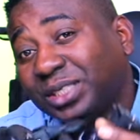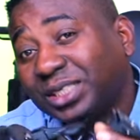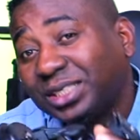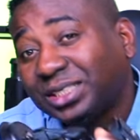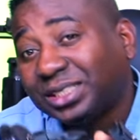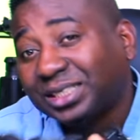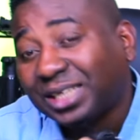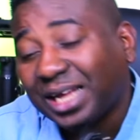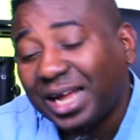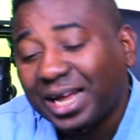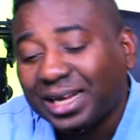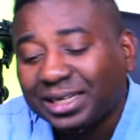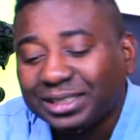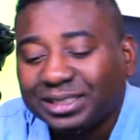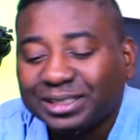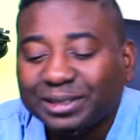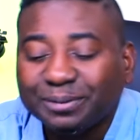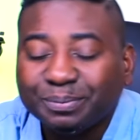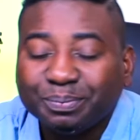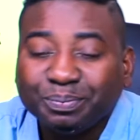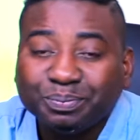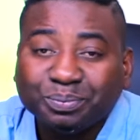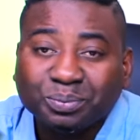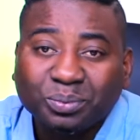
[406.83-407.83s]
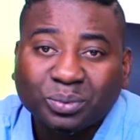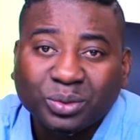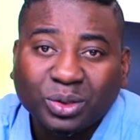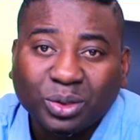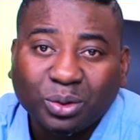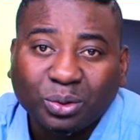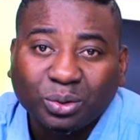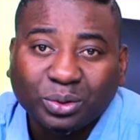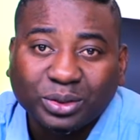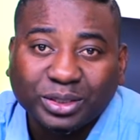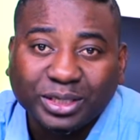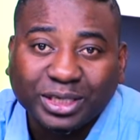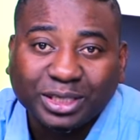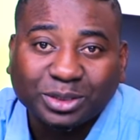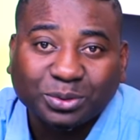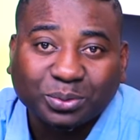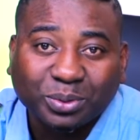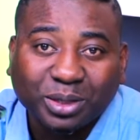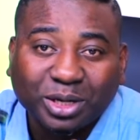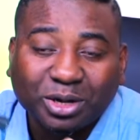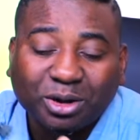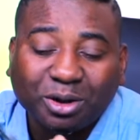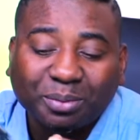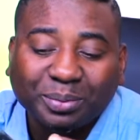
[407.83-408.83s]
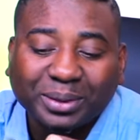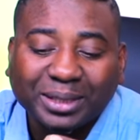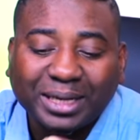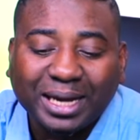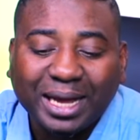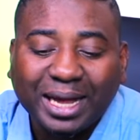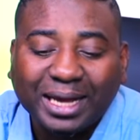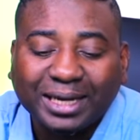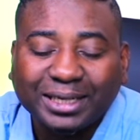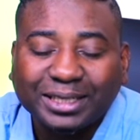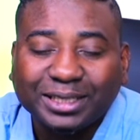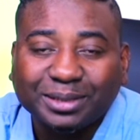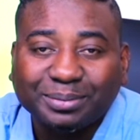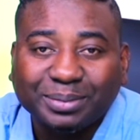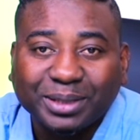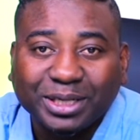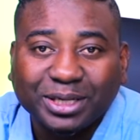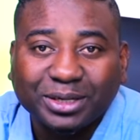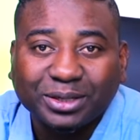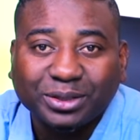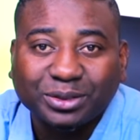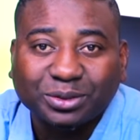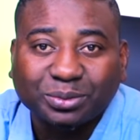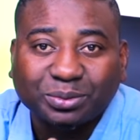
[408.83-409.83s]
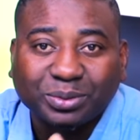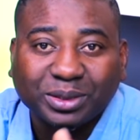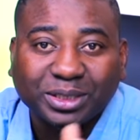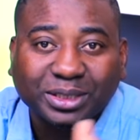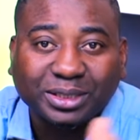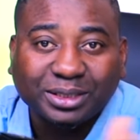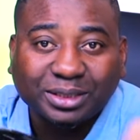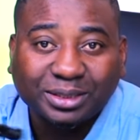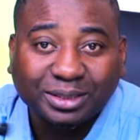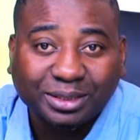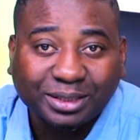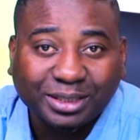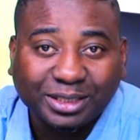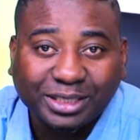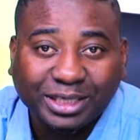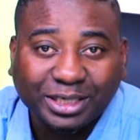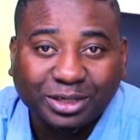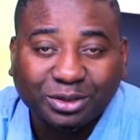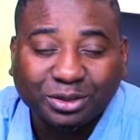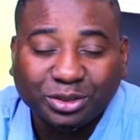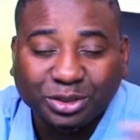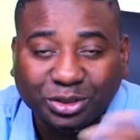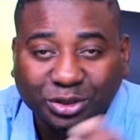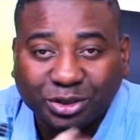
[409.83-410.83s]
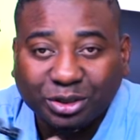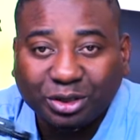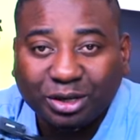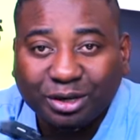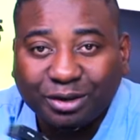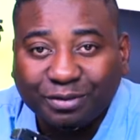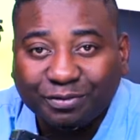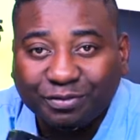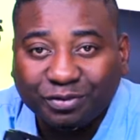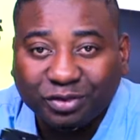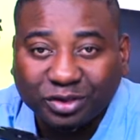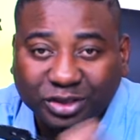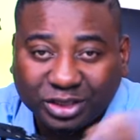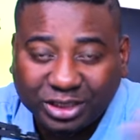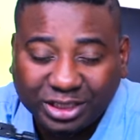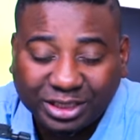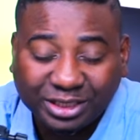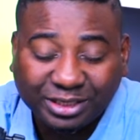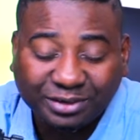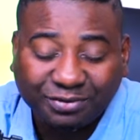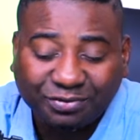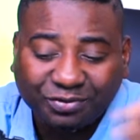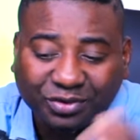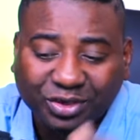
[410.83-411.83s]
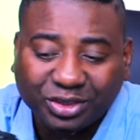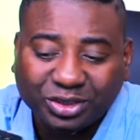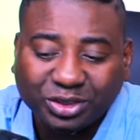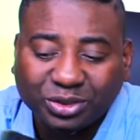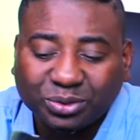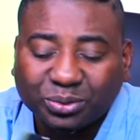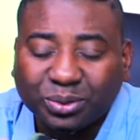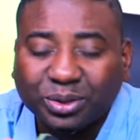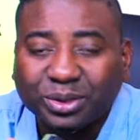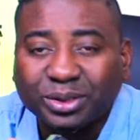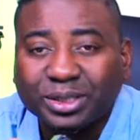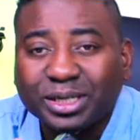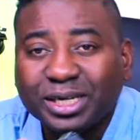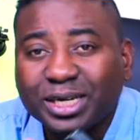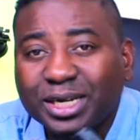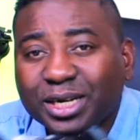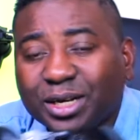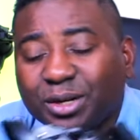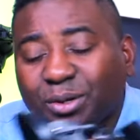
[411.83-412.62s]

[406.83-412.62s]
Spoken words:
with the stars, this will come in handy because we, you know, if you've seen the first one,